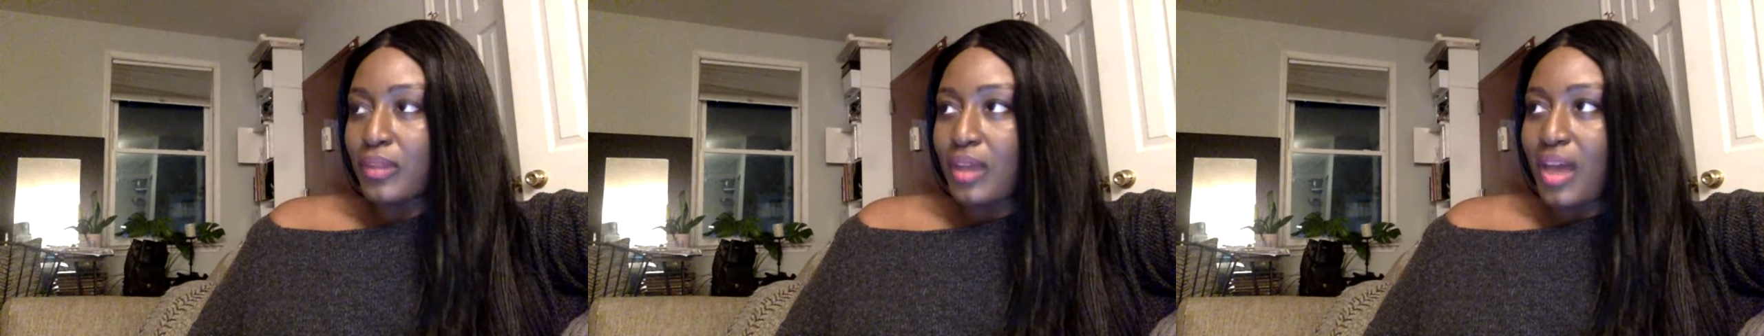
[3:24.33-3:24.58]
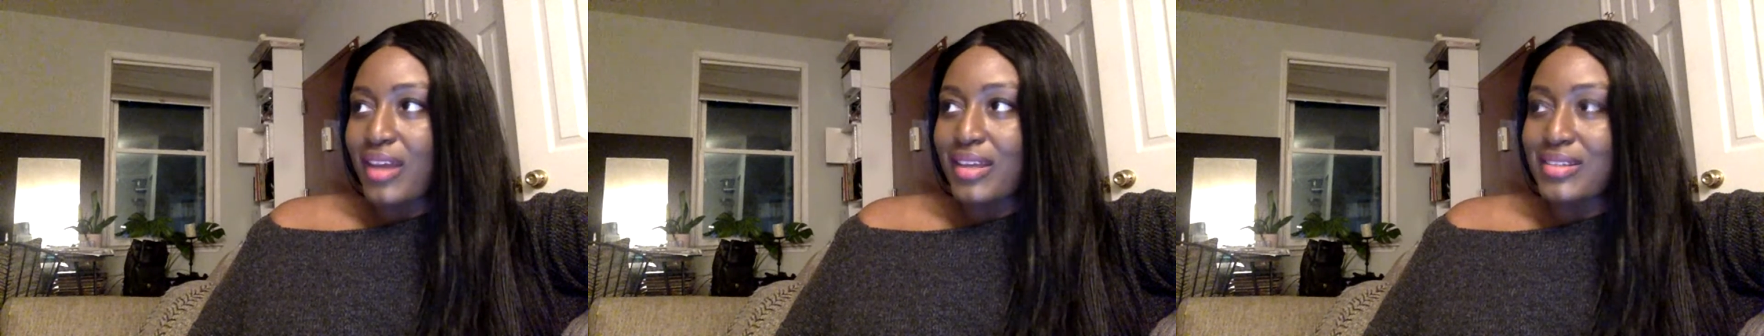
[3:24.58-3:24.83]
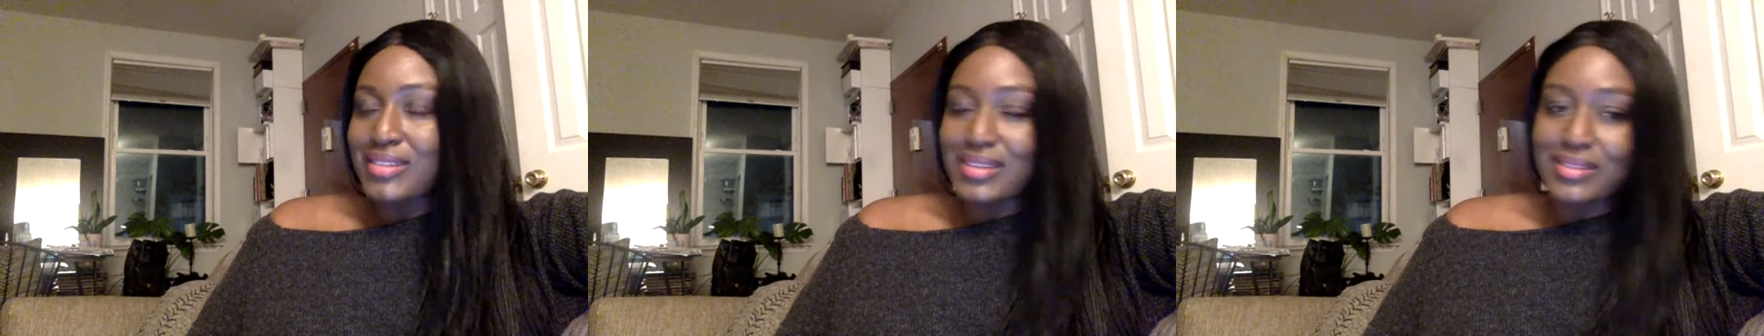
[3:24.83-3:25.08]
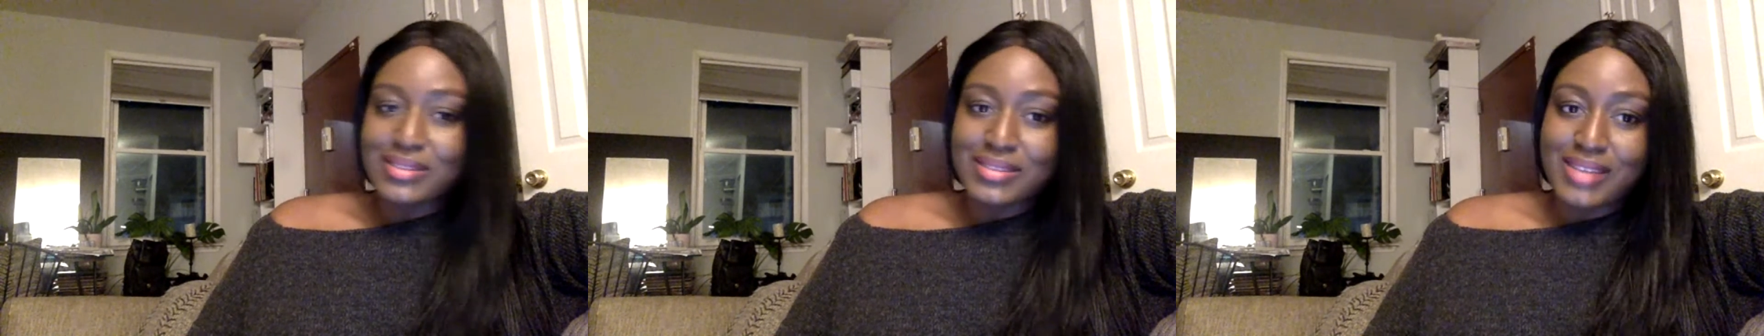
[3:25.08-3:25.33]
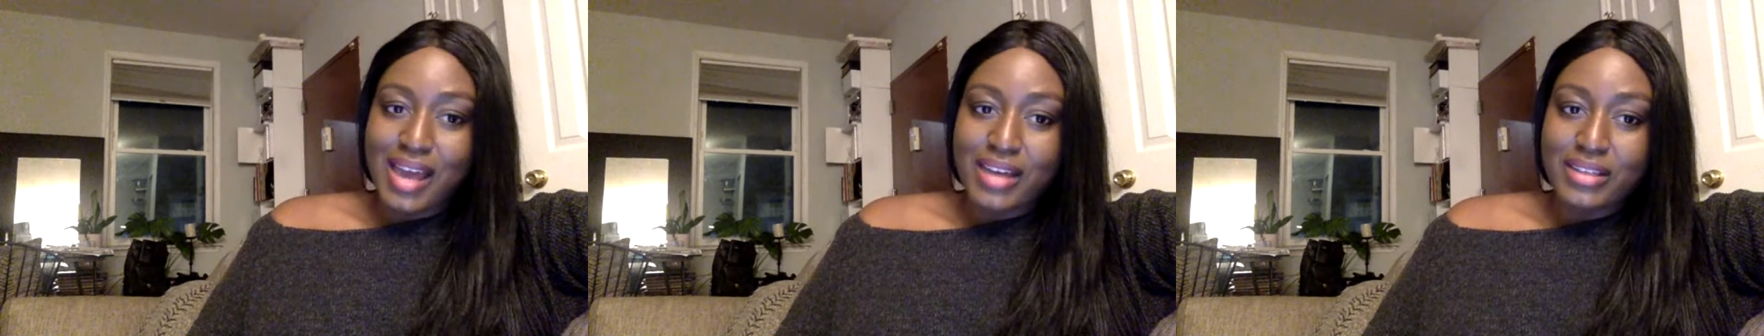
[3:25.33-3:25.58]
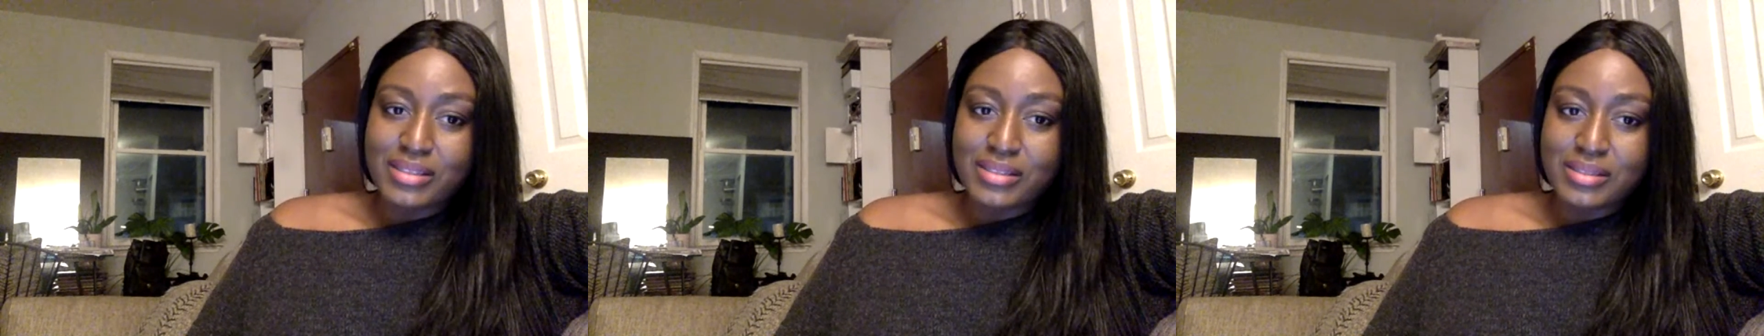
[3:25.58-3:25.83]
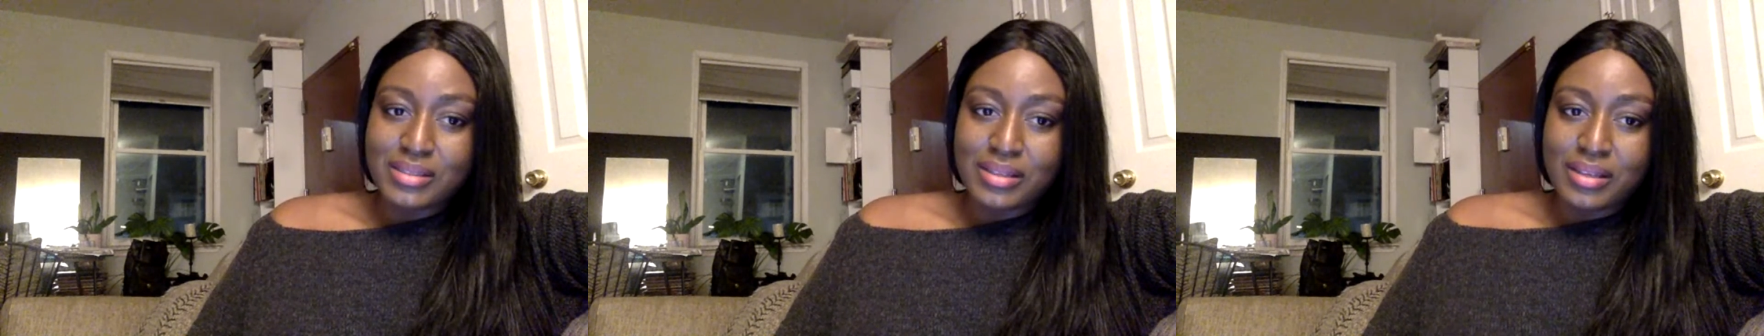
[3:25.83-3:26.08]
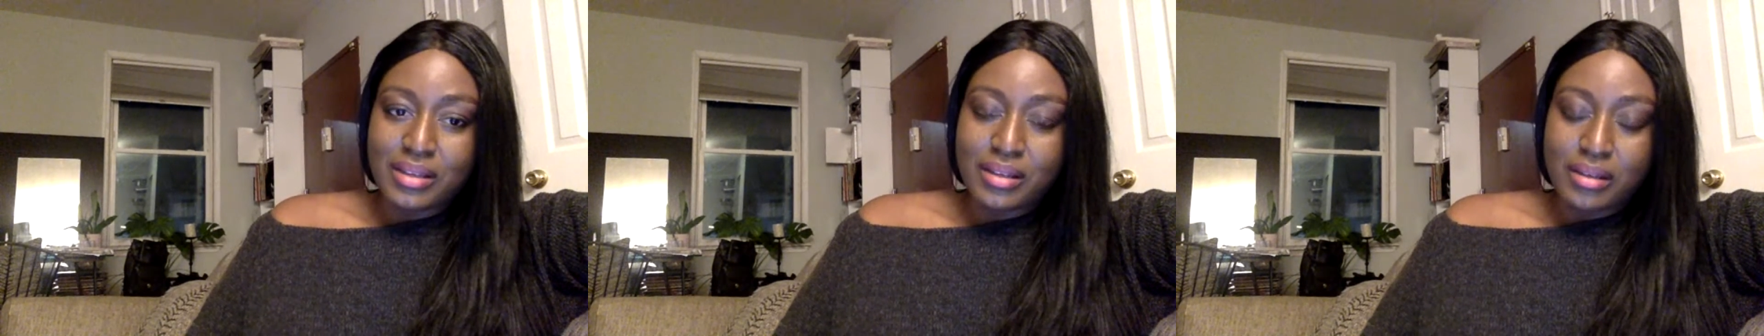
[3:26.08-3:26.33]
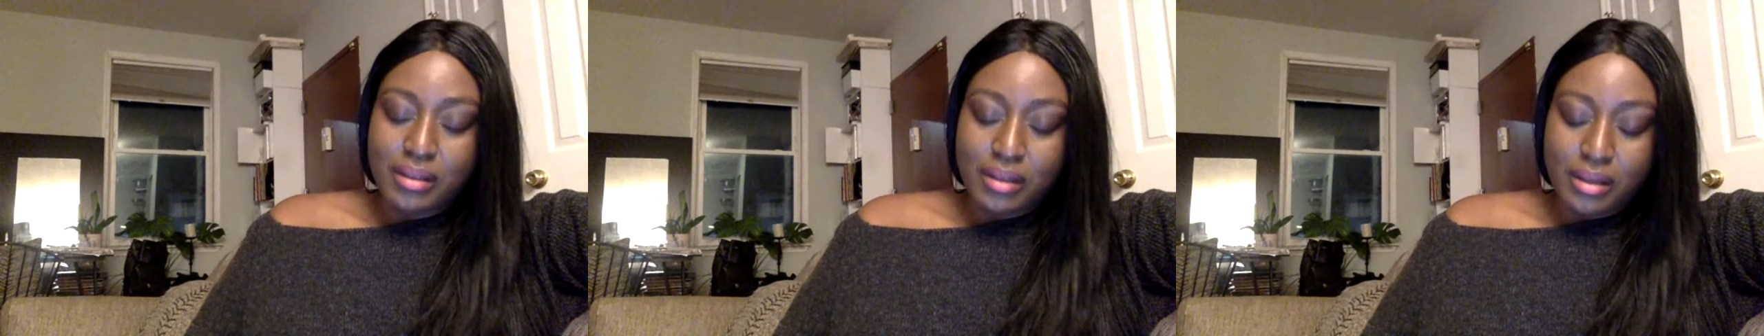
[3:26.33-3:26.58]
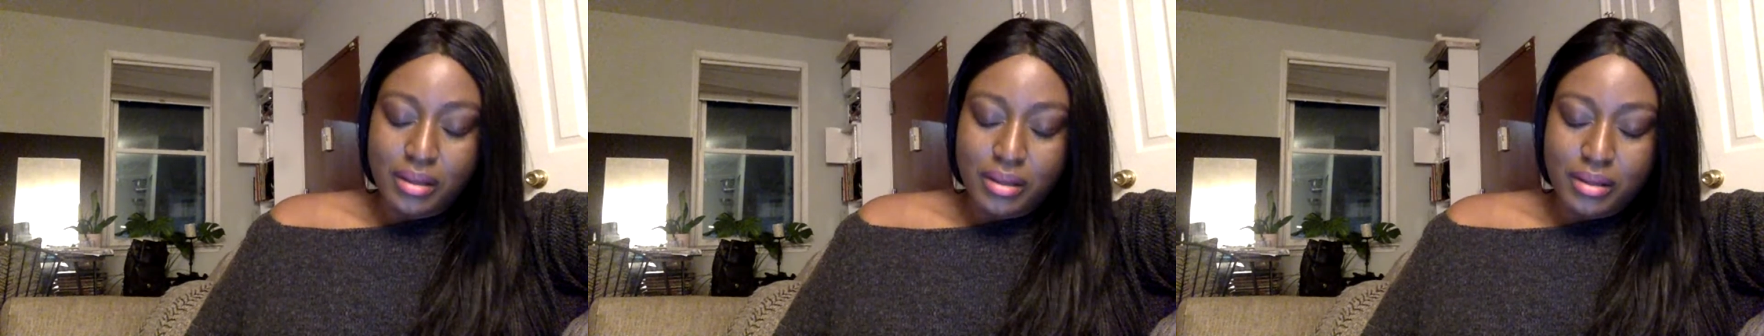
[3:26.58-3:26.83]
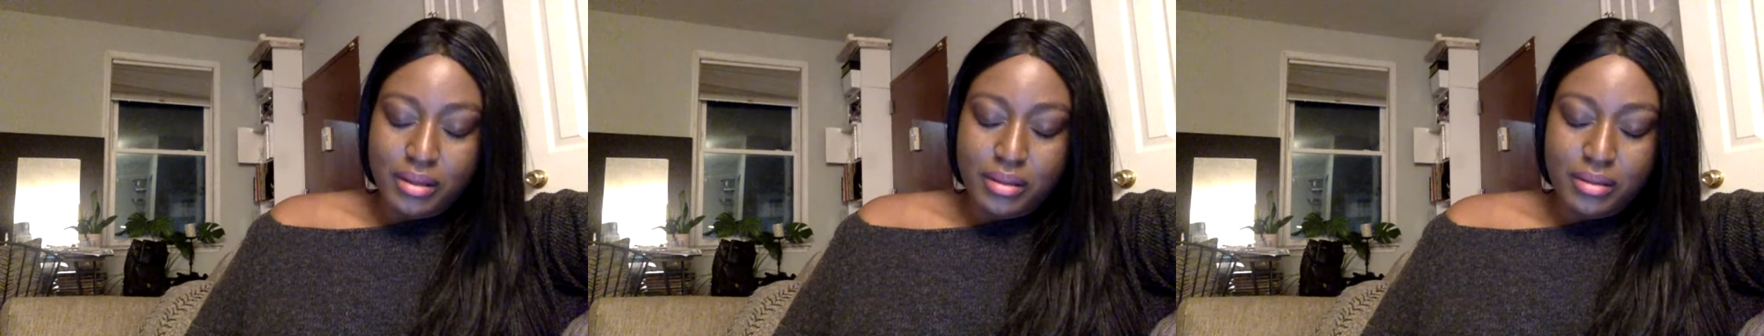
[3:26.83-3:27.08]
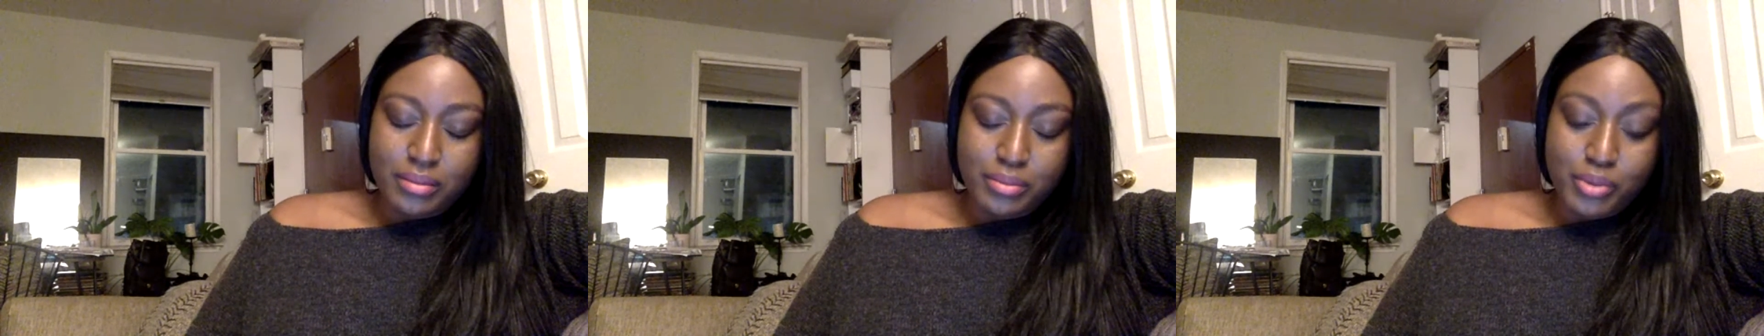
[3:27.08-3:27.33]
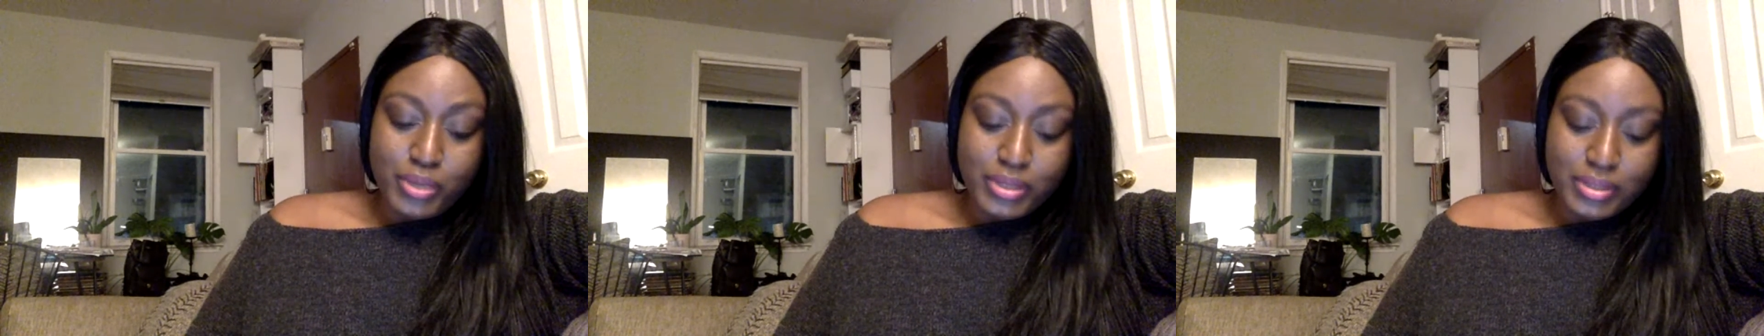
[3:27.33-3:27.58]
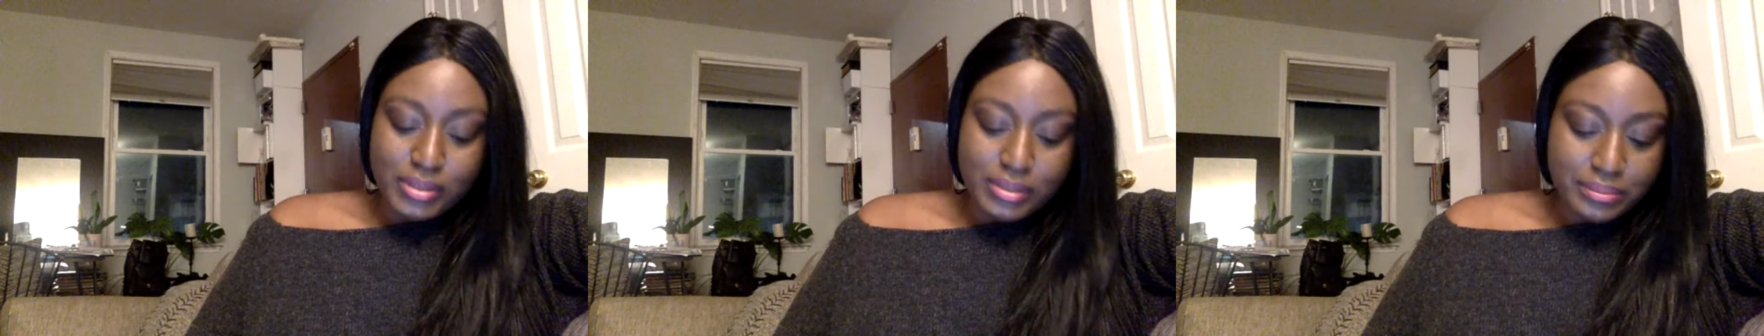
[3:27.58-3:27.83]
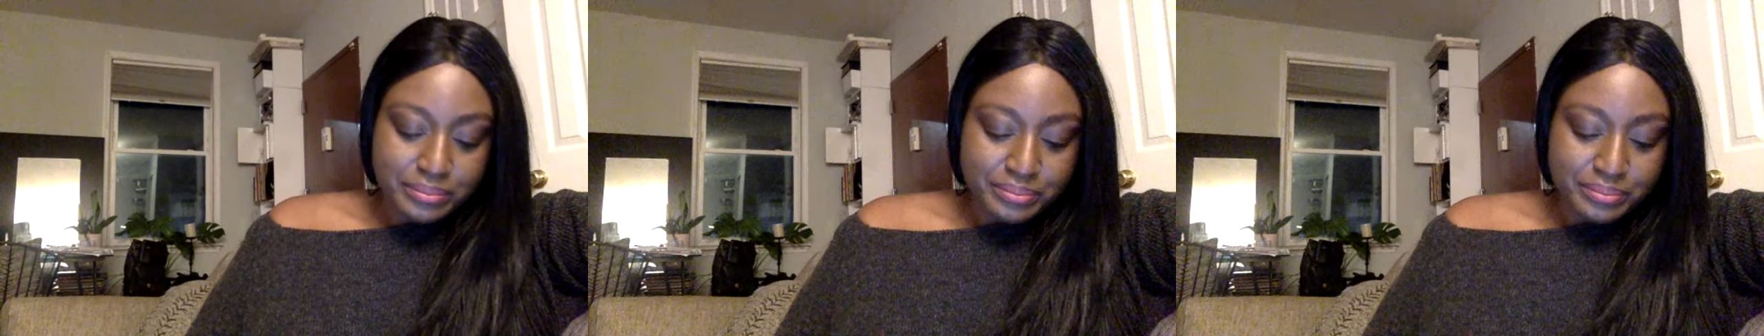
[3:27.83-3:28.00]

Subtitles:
I guess, status points.